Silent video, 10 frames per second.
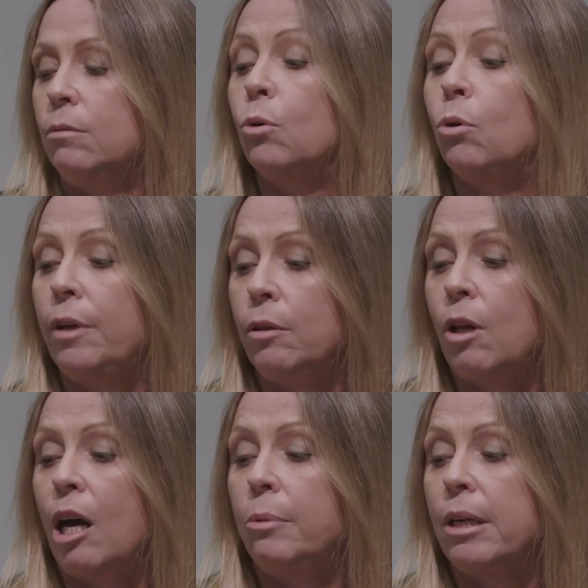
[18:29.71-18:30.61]
or
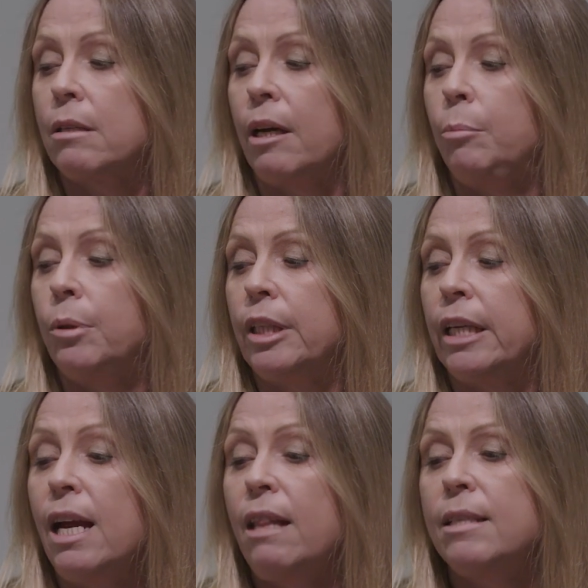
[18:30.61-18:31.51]
cortical
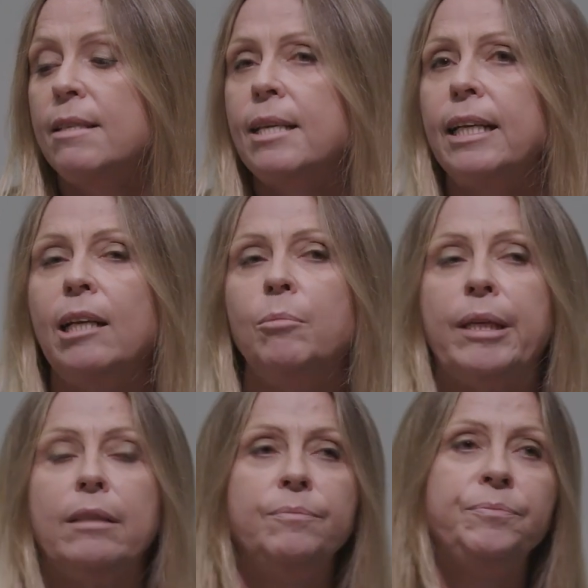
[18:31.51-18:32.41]
hyperexcitability. This is a little
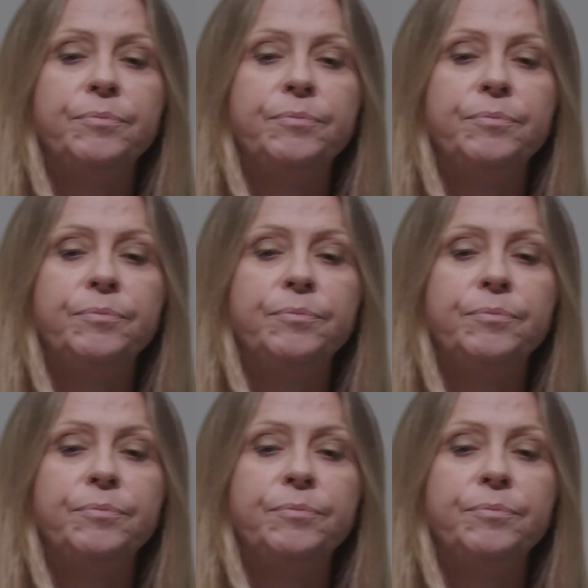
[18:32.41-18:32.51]
bit